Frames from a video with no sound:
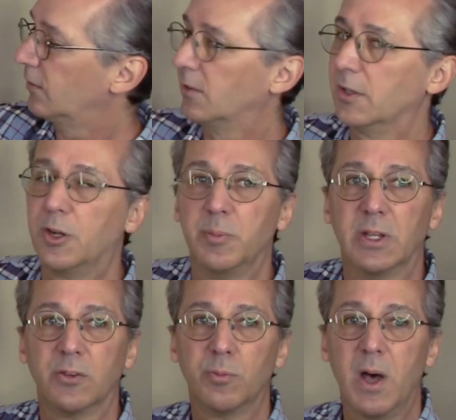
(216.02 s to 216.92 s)
is a little
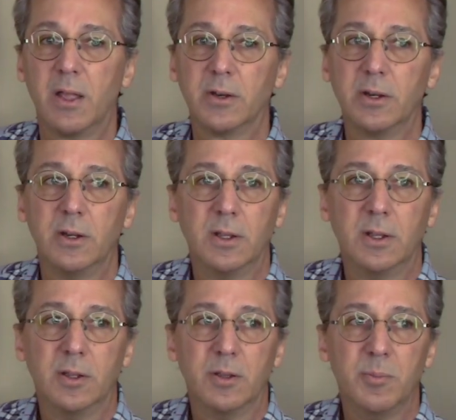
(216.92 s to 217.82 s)
bit smaller,
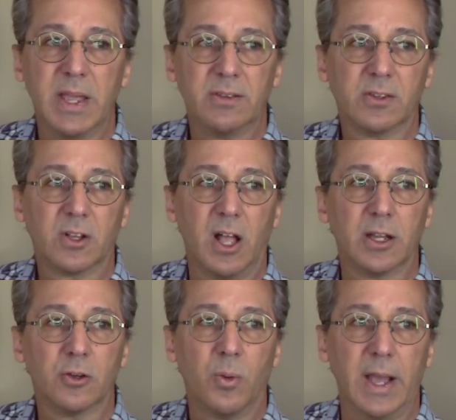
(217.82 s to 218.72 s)
makes the
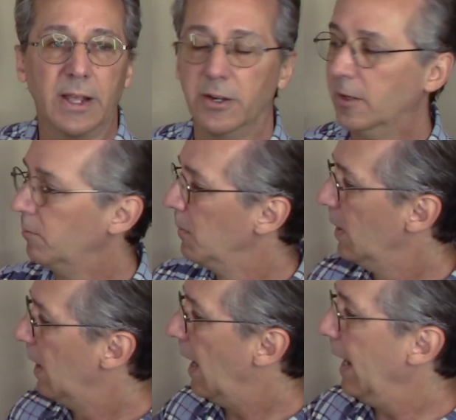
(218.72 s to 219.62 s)
clock quieter.
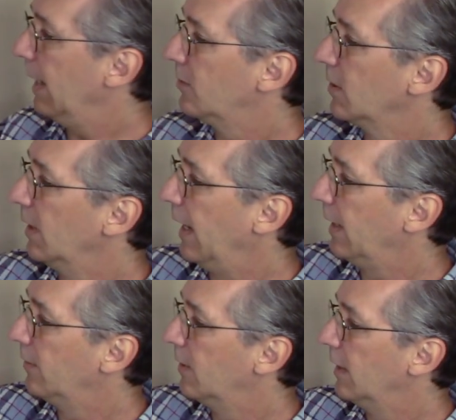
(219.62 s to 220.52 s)
I actually
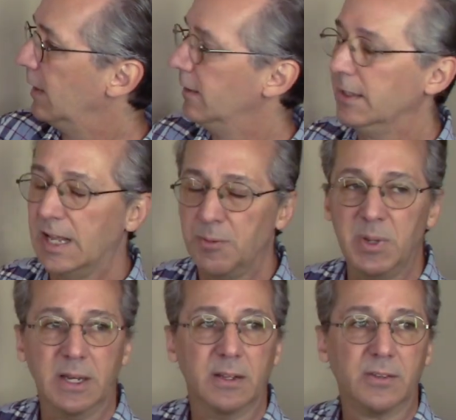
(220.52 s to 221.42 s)
like the, the
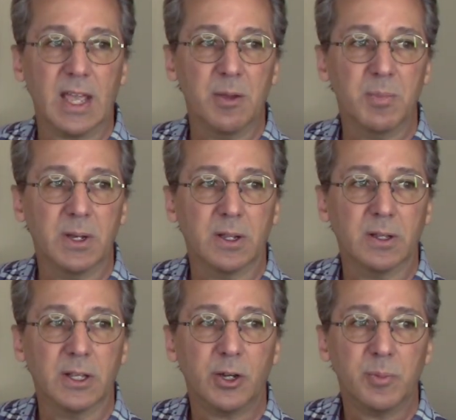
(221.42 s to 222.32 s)
deadbeat escapement a
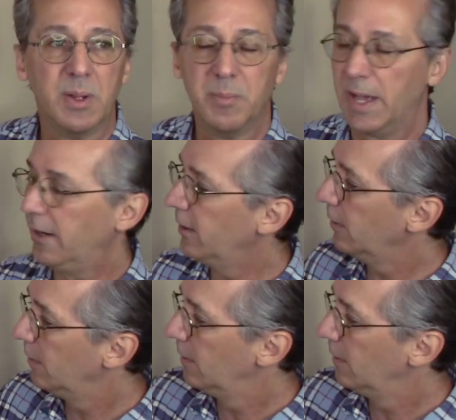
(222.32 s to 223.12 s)
little bit better.